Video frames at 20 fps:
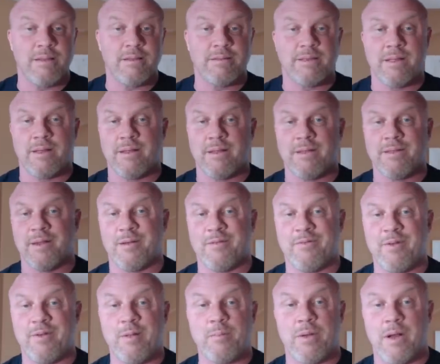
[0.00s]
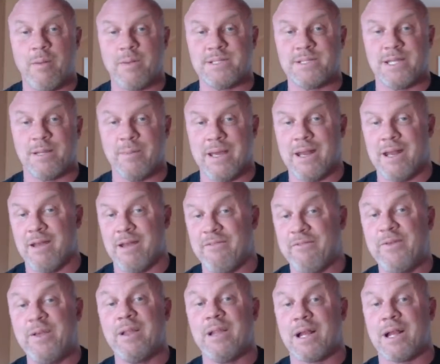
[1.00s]
that are very promising, man. I
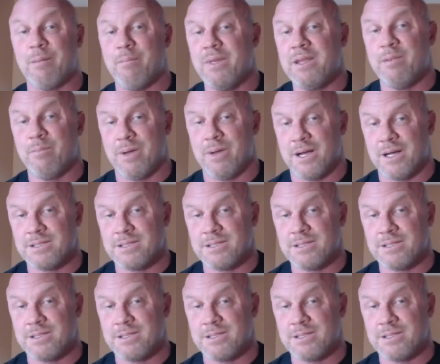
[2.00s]
feel like $1 million.